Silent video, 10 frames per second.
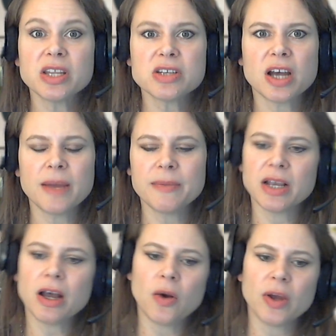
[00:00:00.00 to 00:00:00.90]
of the time,
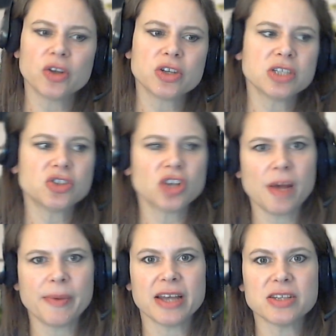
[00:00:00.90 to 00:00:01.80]
like, oh, I looked at
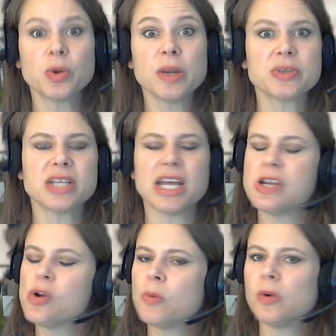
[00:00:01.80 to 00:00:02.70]
job ads, 20%,
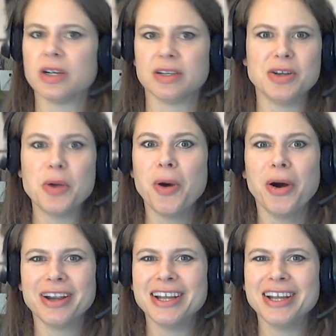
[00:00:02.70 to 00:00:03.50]
no more, no more.